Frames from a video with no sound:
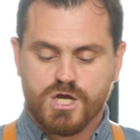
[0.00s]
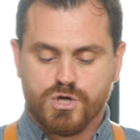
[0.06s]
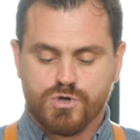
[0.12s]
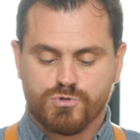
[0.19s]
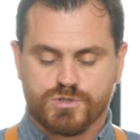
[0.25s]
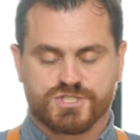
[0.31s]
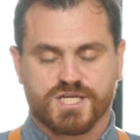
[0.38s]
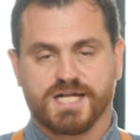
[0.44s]

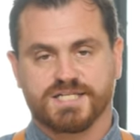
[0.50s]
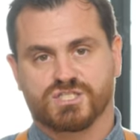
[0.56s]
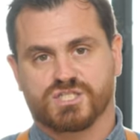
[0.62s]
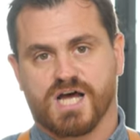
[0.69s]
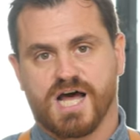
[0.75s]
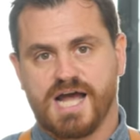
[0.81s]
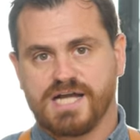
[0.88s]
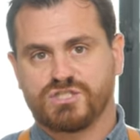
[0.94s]
who decides
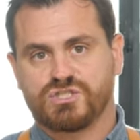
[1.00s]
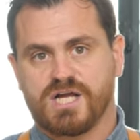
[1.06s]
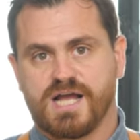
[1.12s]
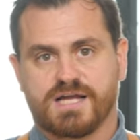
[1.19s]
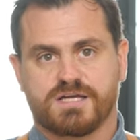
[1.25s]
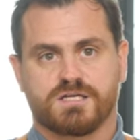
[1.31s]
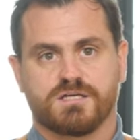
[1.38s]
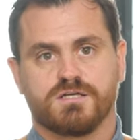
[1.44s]
to
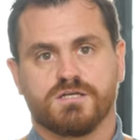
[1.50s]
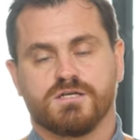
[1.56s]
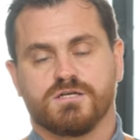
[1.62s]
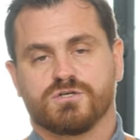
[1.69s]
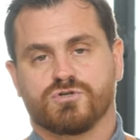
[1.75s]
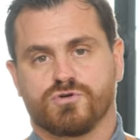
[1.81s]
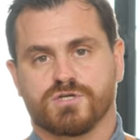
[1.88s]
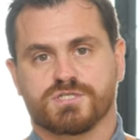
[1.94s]
hijack
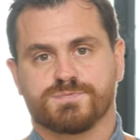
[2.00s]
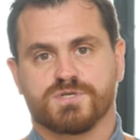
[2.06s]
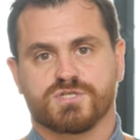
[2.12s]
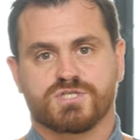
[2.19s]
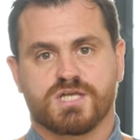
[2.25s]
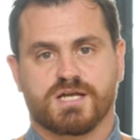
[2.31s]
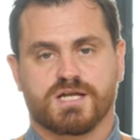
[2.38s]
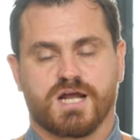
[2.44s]

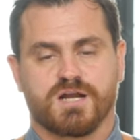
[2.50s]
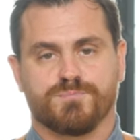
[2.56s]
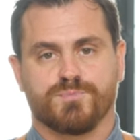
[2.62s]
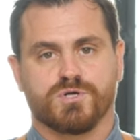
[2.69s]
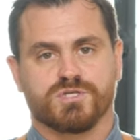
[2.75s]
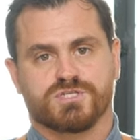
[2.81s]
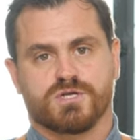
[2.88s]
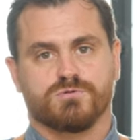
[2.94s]
Christmas and kind of
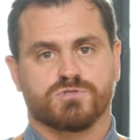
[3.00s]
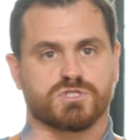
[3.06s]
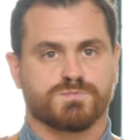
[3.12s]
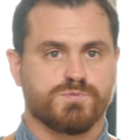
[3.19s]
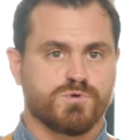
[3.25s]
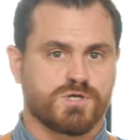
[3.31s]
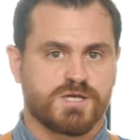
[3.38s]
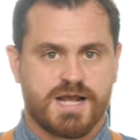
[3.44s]
put his own
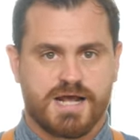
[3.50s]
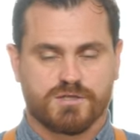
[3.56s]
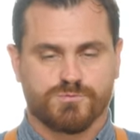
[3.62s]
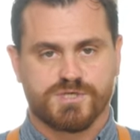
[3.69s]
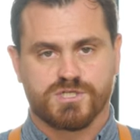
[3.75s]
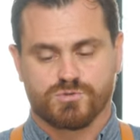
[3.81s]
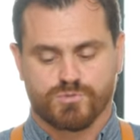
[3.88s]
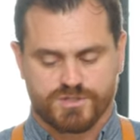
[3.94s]
spooky
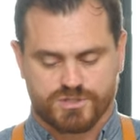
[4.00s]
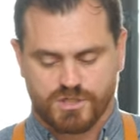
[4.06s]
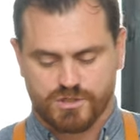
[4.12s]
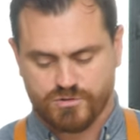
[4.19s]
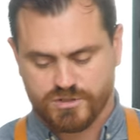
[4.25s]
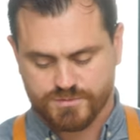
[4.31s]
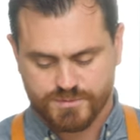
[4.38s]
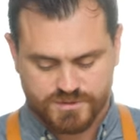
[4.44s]
Halloween twist on
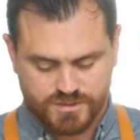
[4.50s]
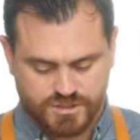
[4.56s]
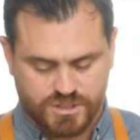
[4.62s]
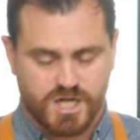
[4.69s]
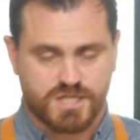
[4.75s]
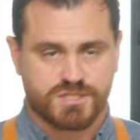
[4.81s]
Christmas. It's an